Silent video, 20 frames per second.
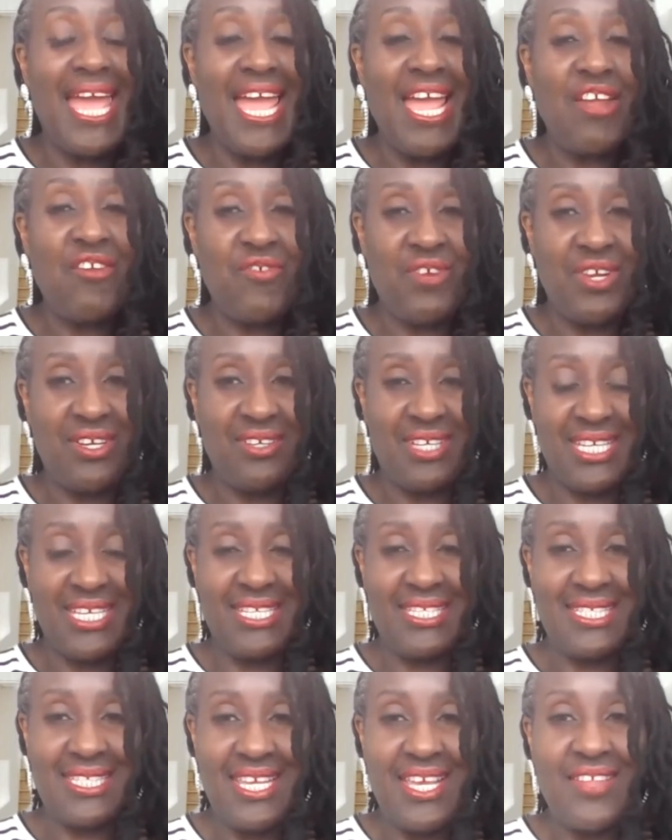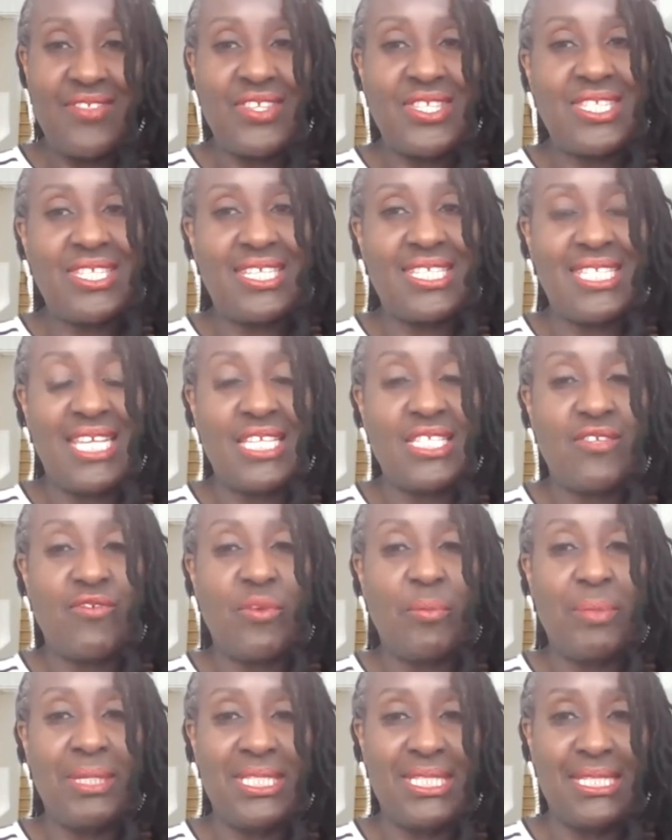area is the success of
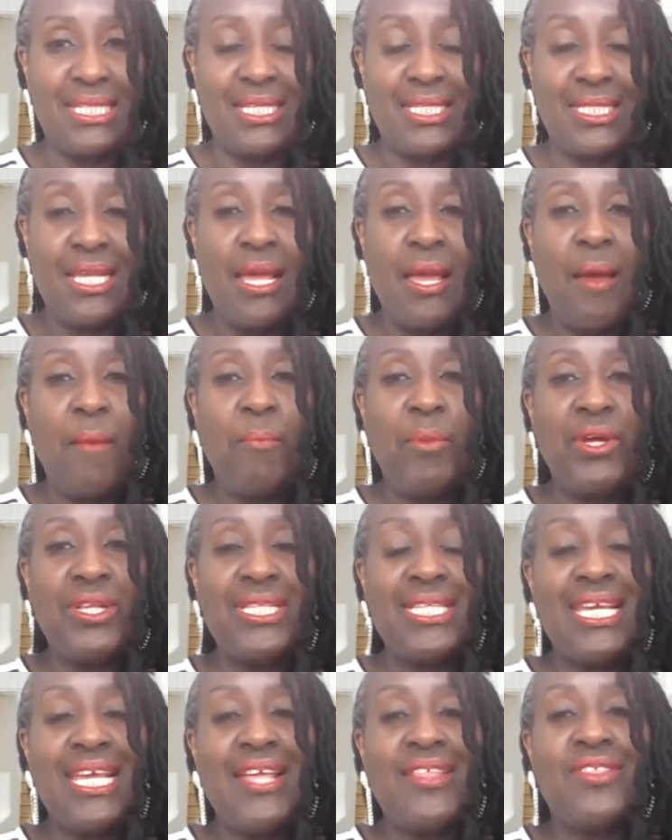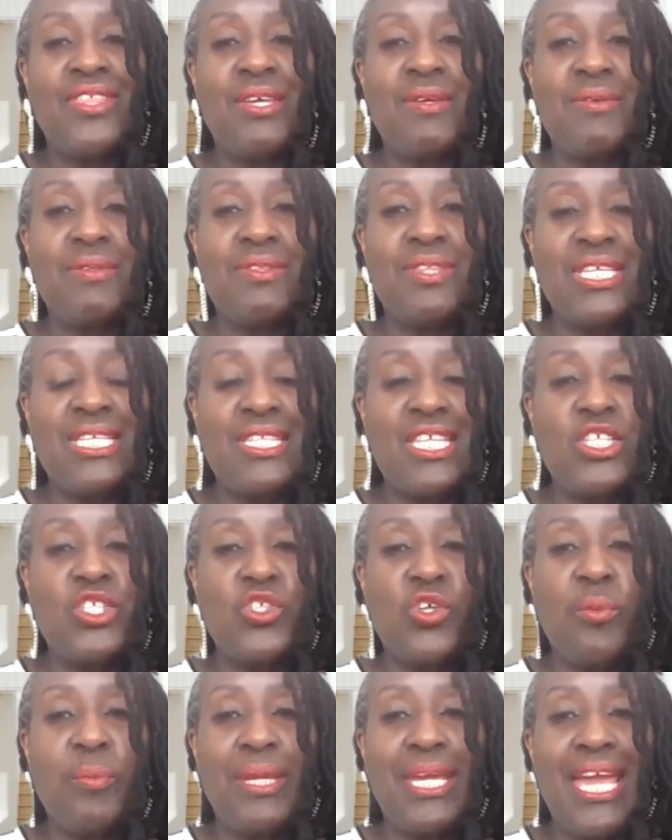a business, but this
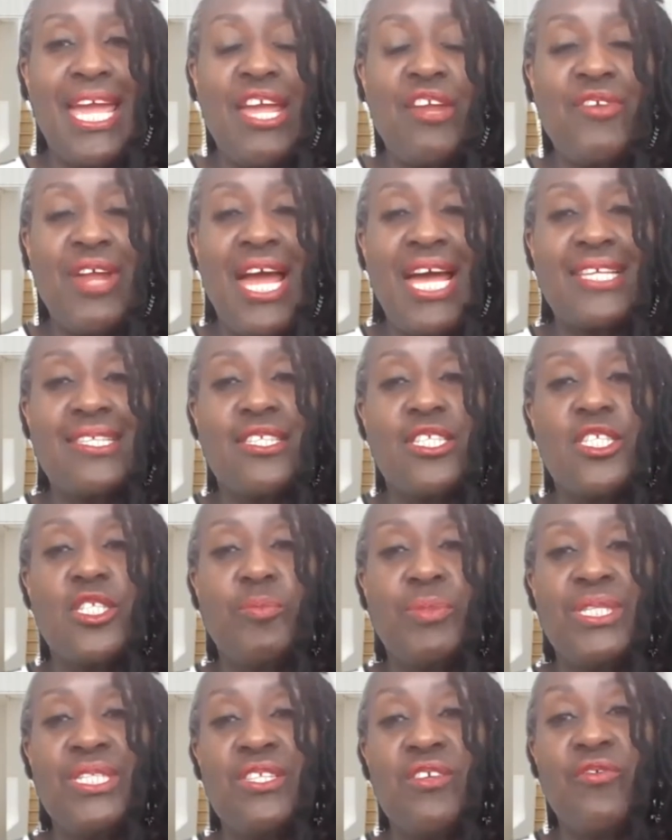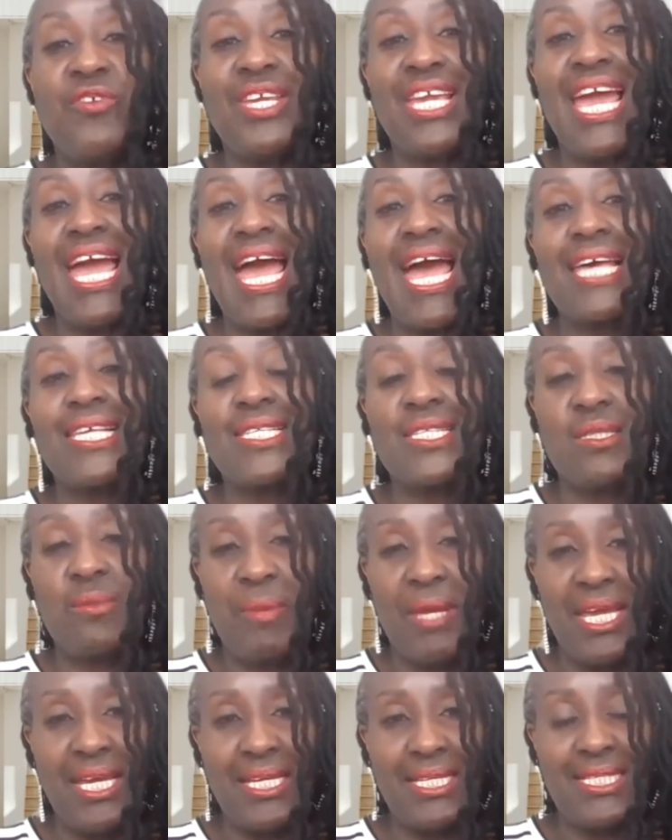topic area has a specific
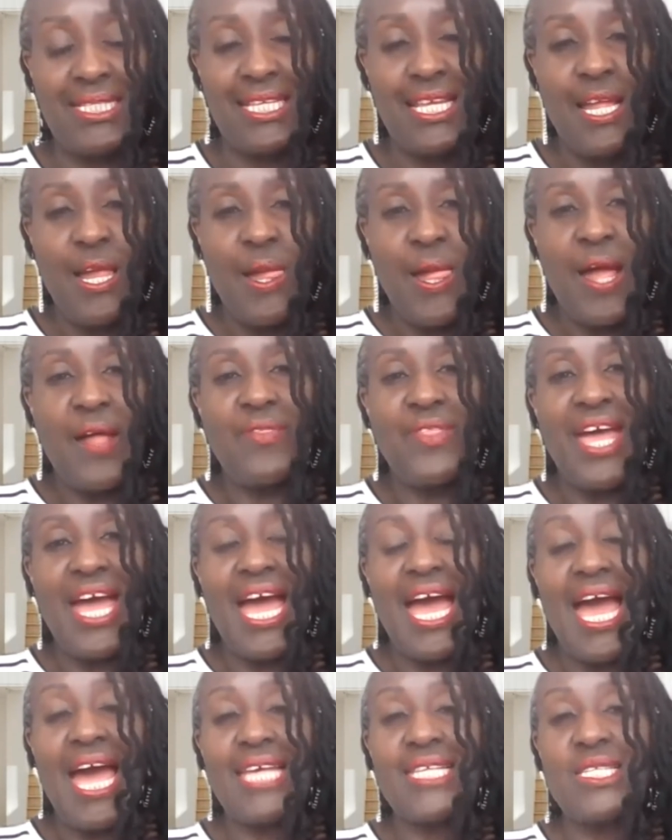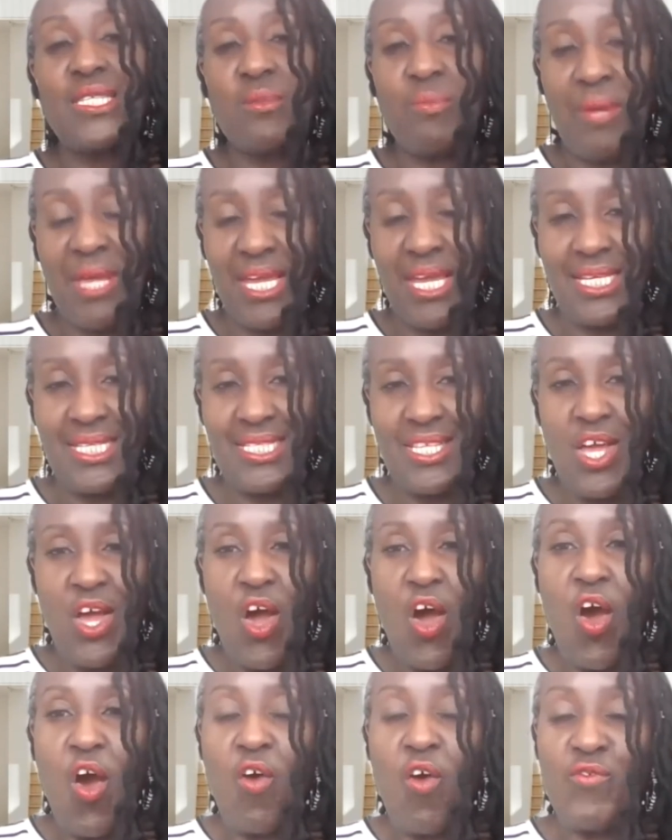aspect, and the aspect
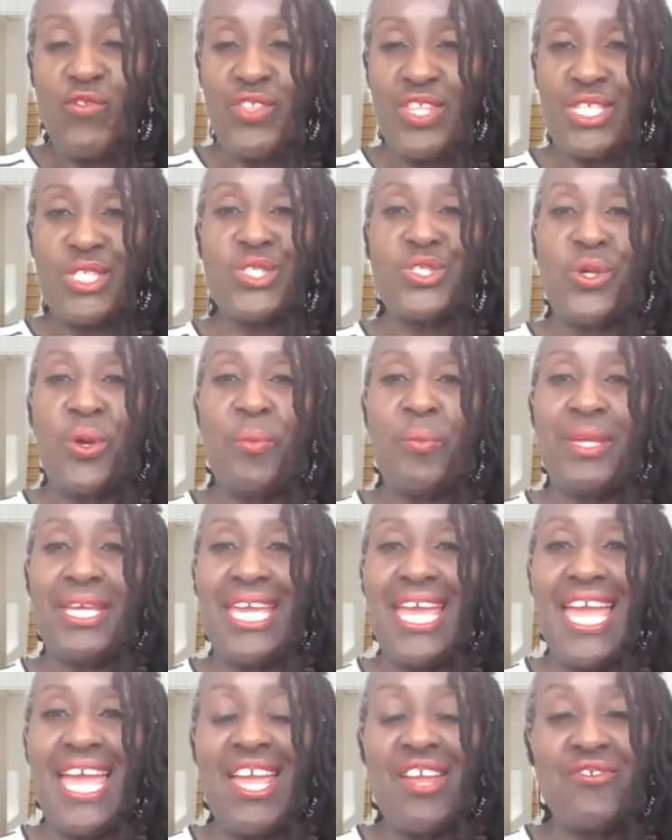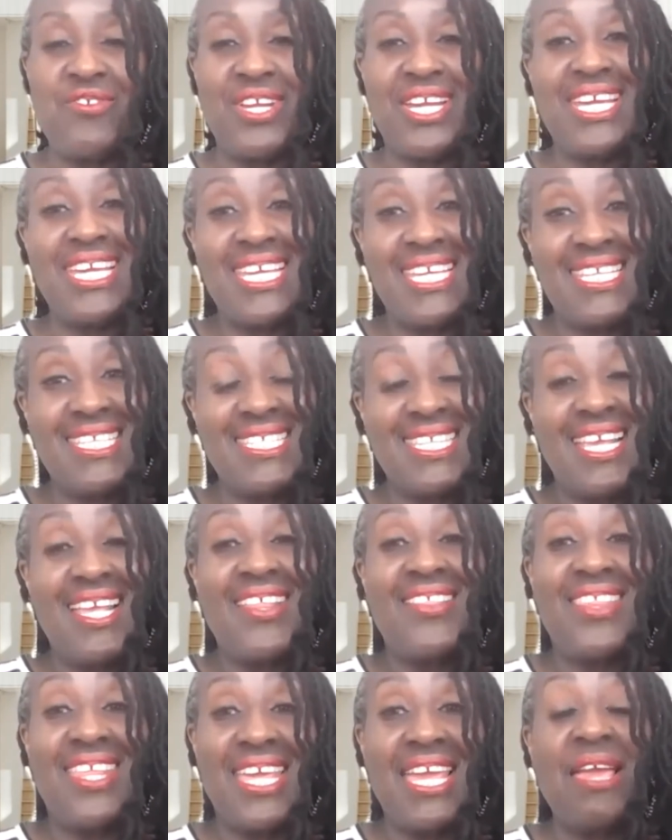of this topic area is
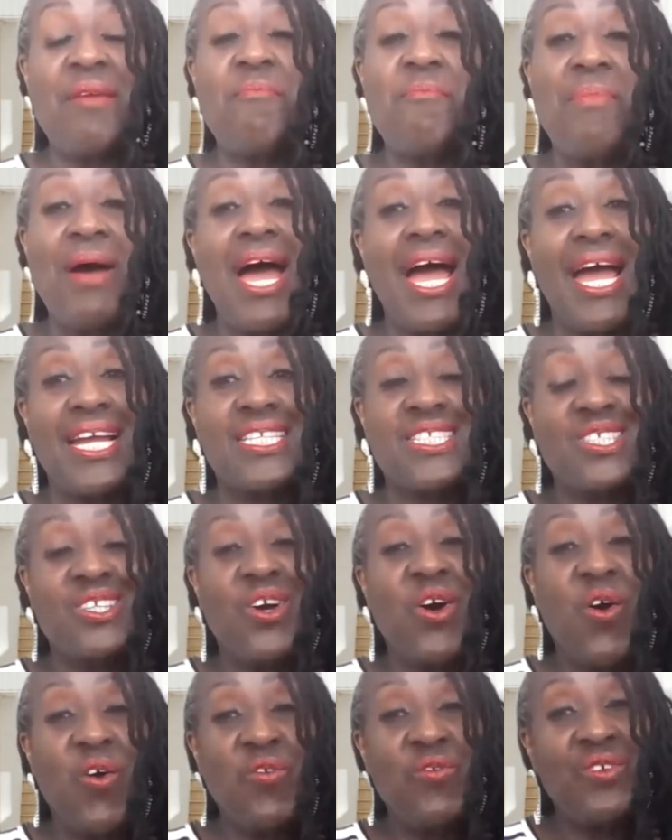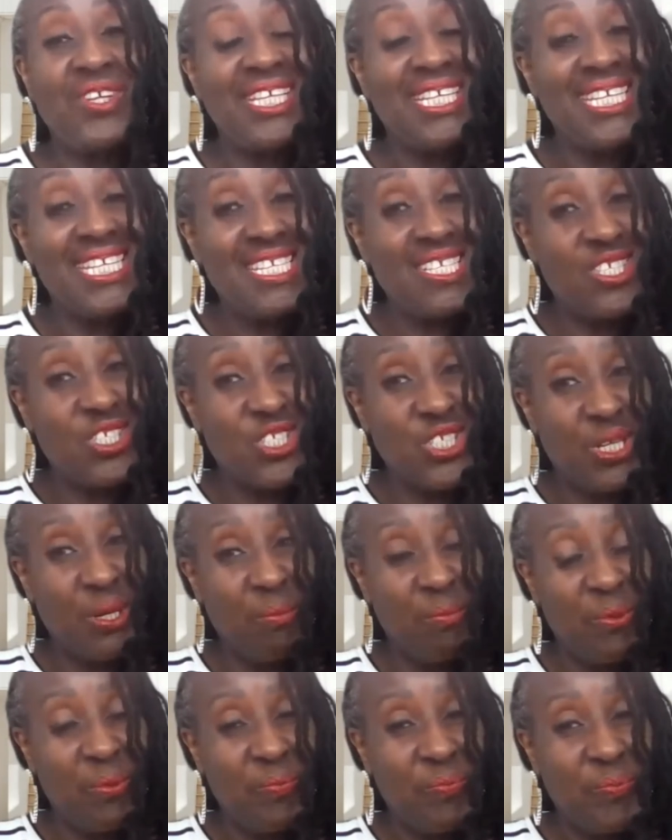the impact of
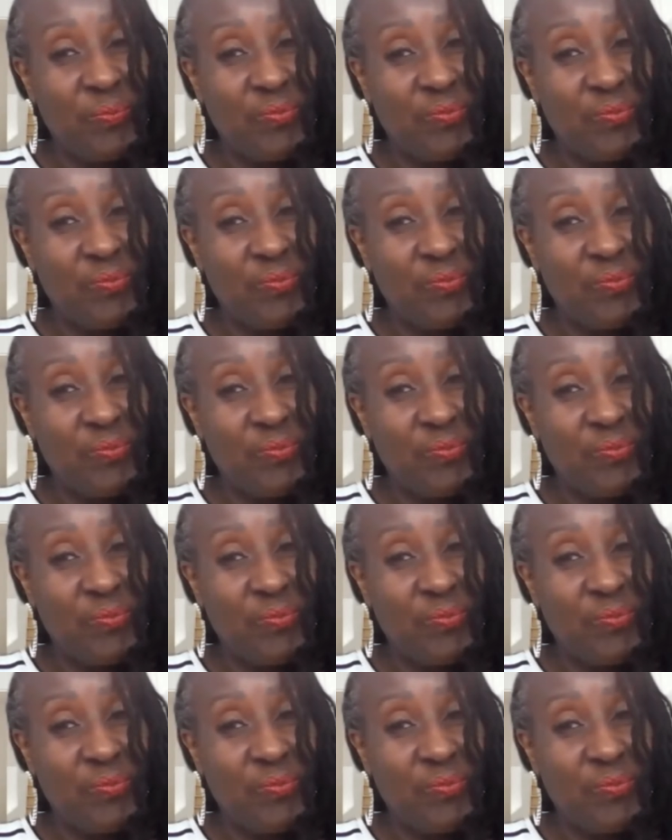leadership.